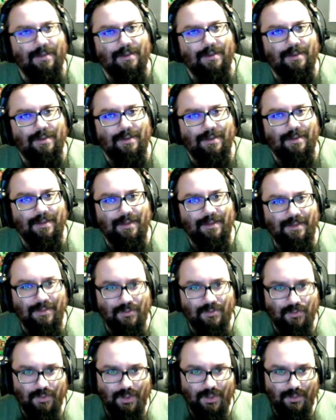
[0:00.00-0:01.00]
He gets one of
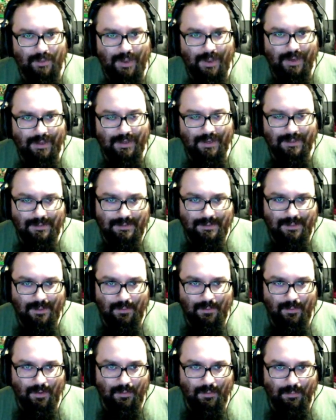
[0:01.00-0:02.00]
the bad guys to tell him
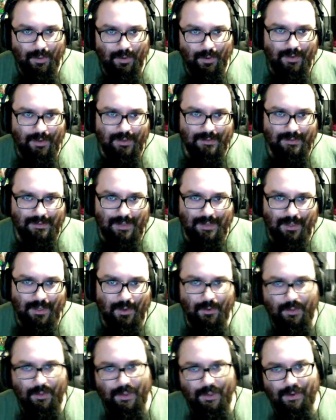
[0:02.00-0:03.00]
where a boat is. They
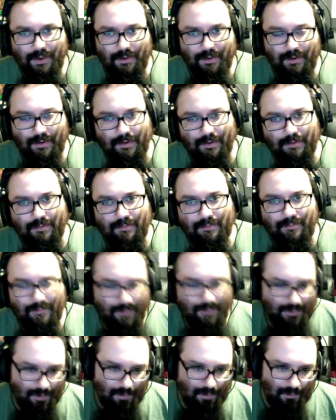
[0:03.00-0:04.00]
go there.
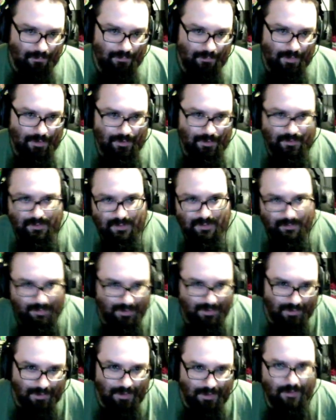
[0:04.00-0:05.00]
They used to be
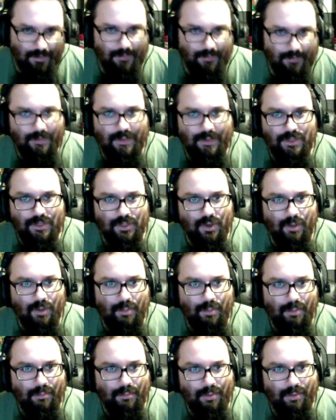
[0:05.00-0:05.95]
there. And then they show up and